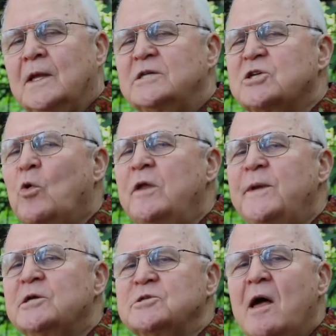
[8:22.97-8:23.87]
It's going to
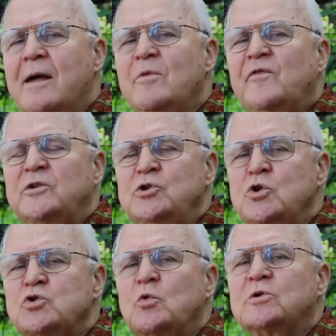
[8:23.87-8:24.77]
be a time of
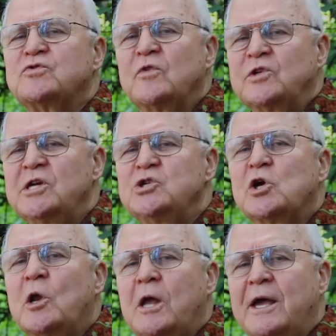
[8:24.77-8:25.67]
unusual
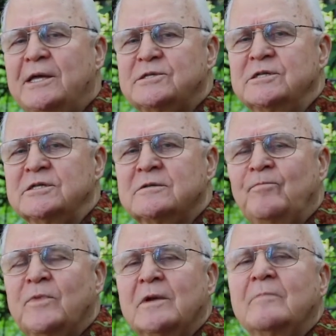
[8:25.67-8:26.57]
strategic alliances
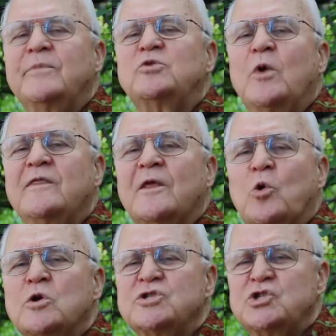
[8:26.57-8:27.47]
between the
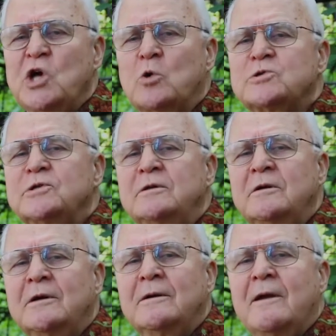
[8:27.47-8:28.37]
Lord's chosen
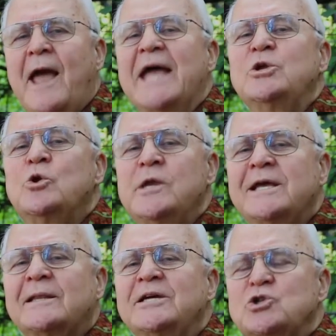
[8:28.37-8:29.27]
and
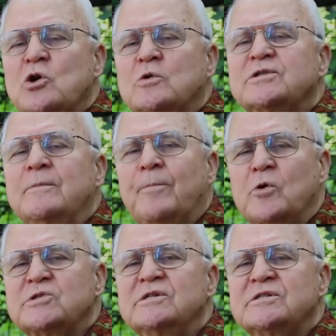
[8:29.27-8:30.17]
uniquely chosen
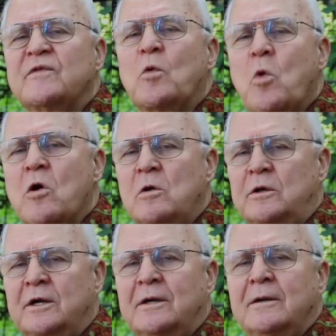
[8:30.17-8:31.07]
persons of the
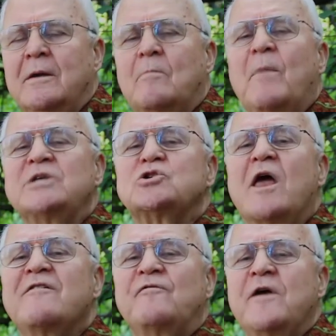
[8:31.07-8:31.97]
world, much
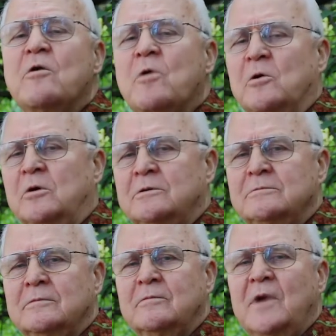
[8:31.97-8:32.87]
like Pharaoh
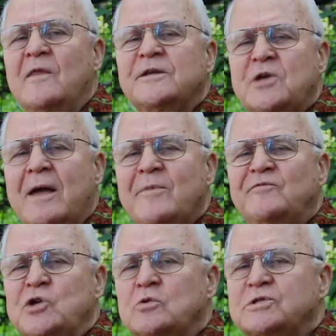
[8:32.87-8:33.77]
in the time of
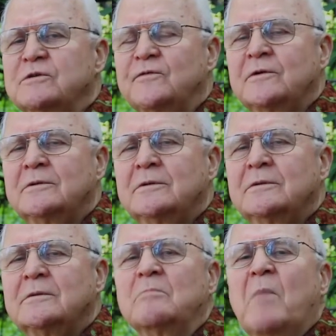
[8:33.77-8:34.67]
Joseph,
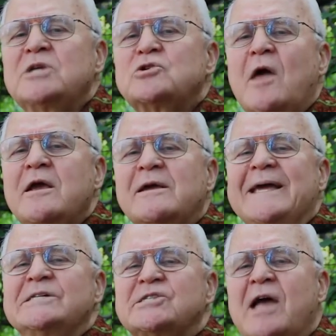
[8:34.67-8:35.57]
much like
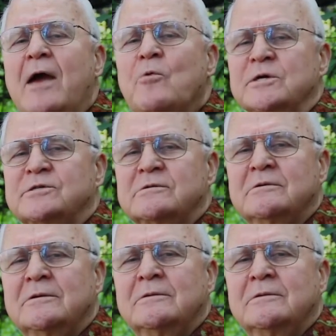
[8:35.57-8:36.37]
King Cyrus,